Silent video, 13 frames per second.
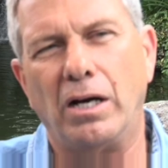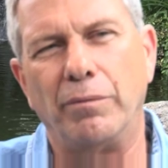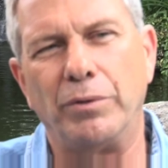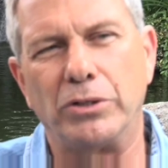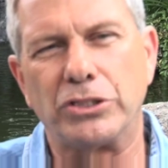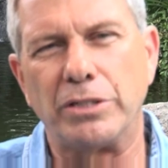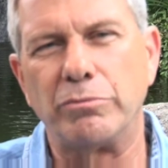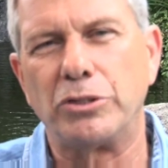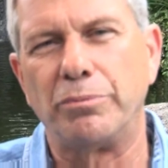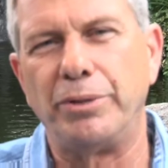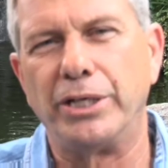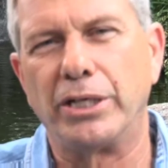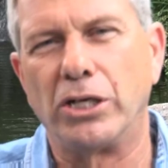there seems to
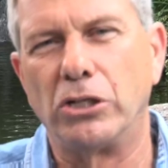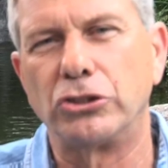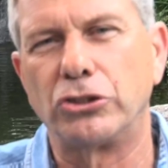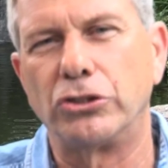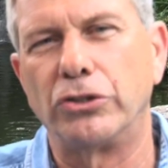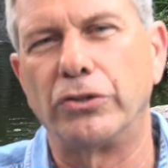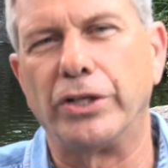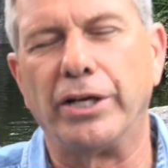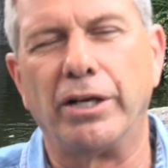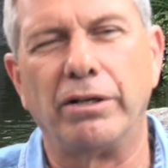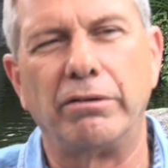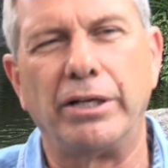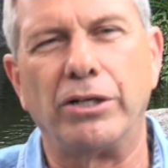be a culture
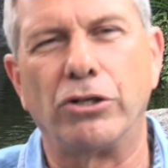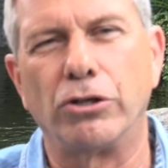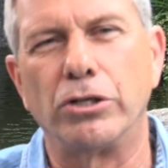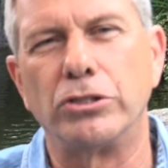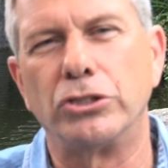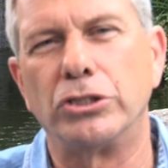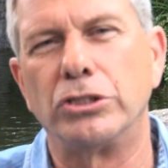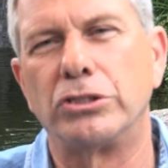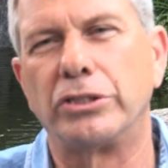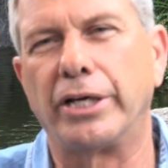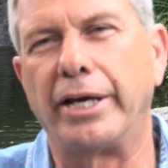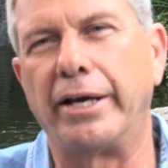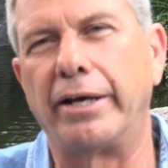that encourages
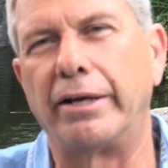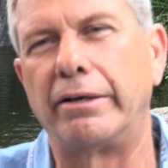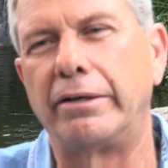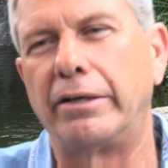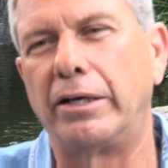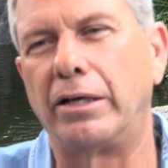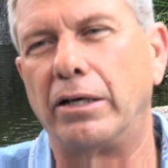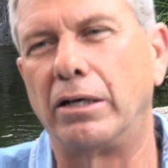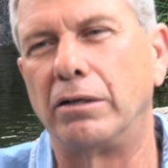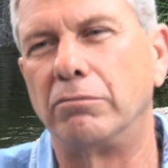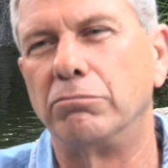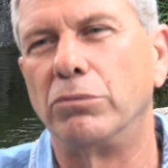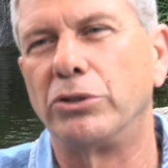and
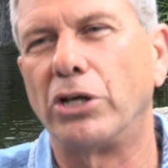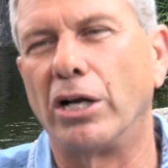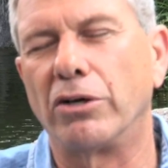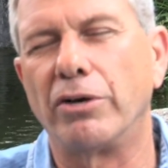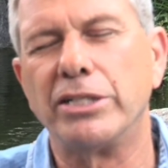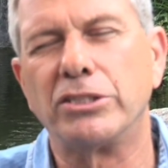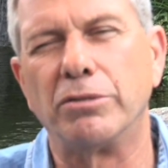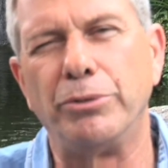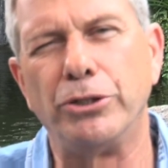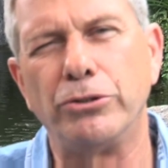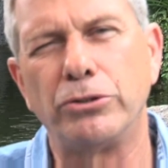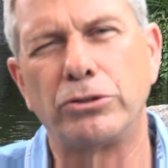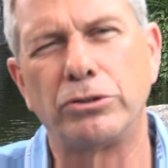tolerates
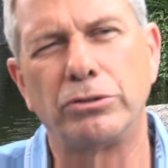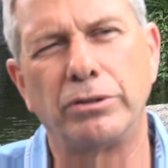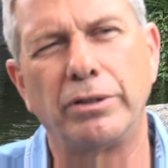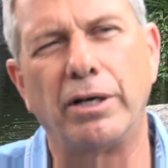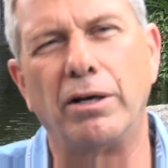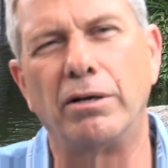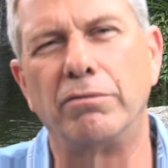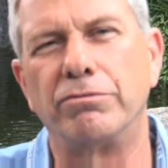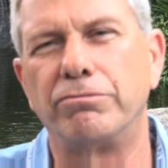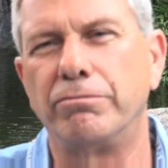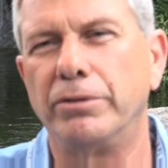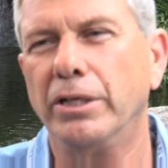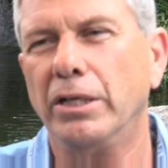abuse of
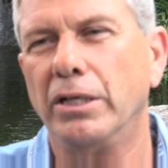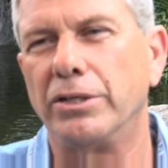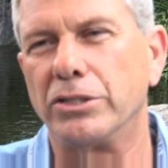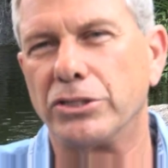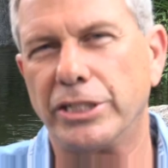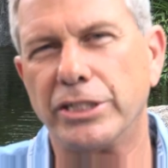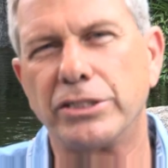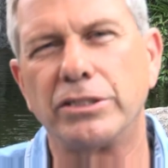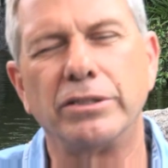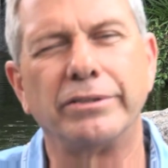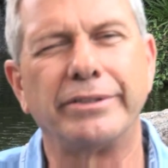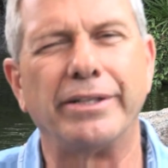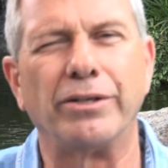the
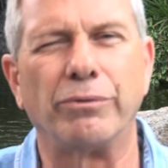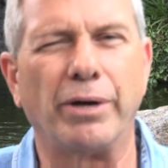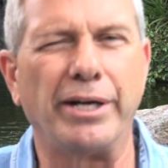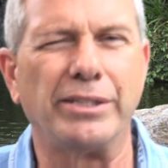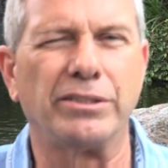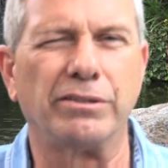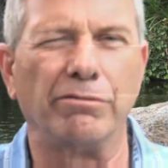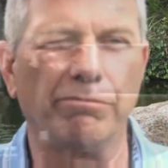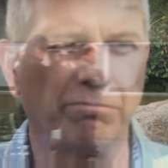citizens and the rights of